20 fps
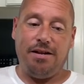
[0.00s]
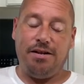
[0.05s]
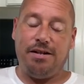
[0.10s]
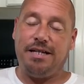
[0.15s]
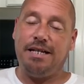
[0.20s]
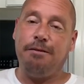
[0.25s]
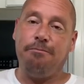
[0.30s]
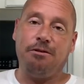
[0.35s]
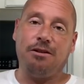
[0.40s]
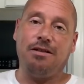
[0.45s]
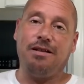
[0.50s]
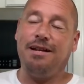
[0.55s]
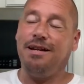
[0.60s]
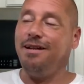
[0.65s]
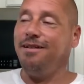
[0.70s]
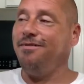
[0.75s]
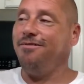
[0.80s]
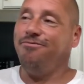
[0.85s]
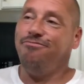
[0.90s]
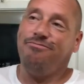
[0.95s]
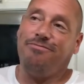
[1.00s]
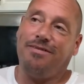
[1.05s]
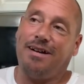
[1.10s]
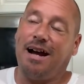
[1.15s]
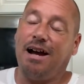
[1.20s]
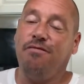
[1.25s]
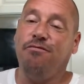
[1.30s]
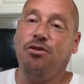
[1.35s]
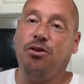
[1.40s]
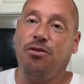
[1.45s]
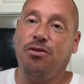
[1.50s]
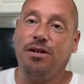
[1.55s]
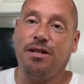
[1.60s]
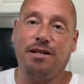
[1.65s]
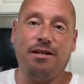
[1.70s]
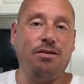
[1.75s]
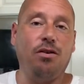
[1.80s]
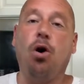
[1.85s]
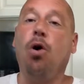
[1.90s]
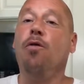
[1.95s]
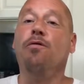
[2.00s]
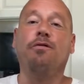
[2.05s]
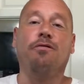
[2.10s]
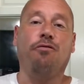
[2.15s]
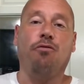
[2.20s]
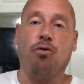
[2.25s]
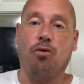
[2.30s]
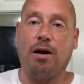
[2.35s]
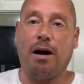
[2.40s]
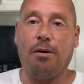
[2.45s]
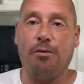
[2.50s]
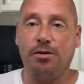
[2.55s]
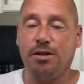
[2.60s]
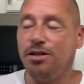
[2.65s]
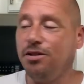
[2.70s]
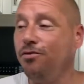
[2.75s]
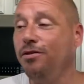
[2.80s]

typically I've noticed over four hours.